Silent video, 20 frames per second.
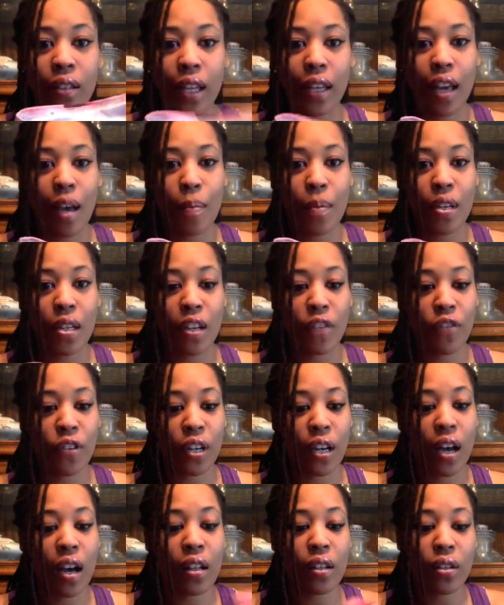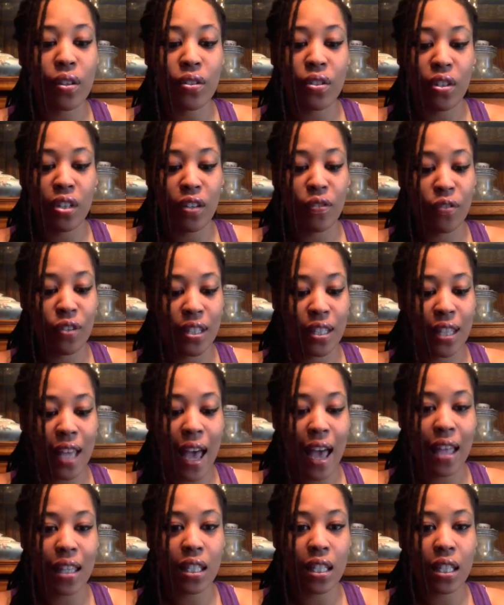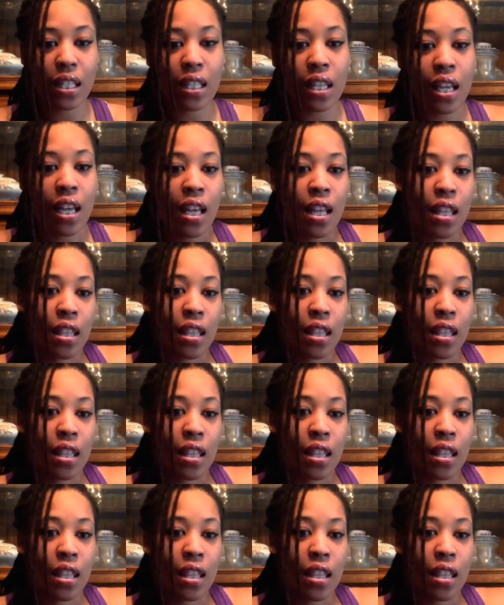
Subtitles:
They come in different colors or different sizes.